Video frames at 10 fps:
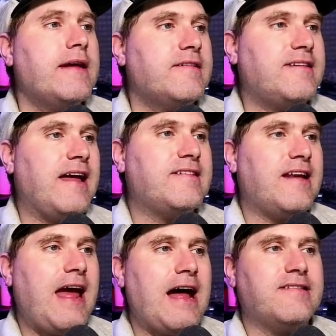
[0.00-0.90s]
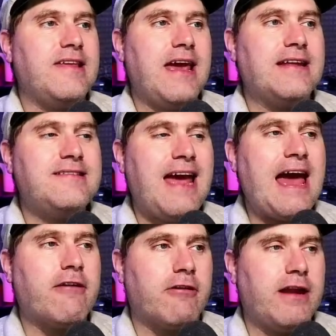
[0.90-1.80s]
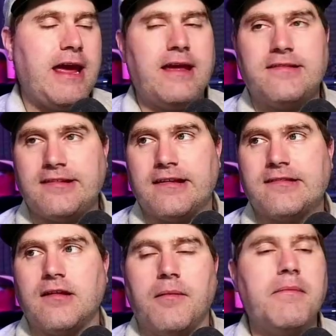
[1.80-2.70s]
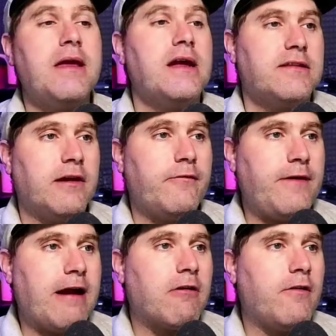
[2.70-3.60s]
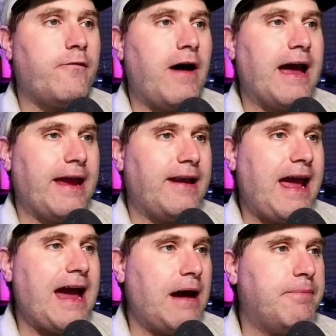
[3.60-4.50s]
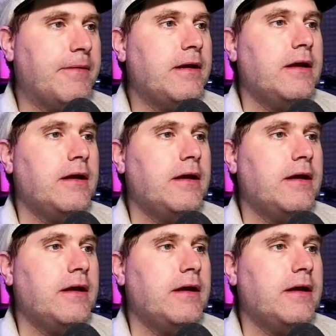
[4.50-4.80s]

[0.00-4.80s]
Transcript: says it has the integrity system to verify an app.